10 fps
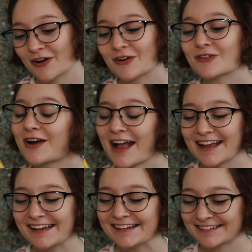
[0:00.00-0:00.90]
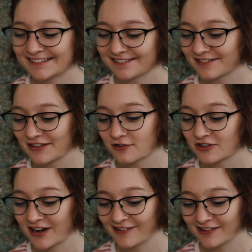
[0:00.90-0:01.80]
"Hooray!" you
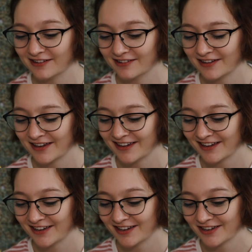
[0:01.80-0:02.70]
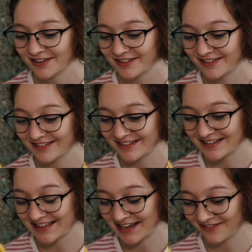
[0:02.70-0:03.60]
shouted.
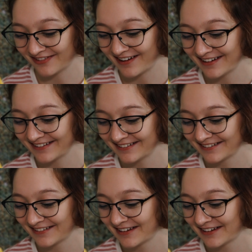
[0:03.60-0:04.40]
"Isn't that fine?"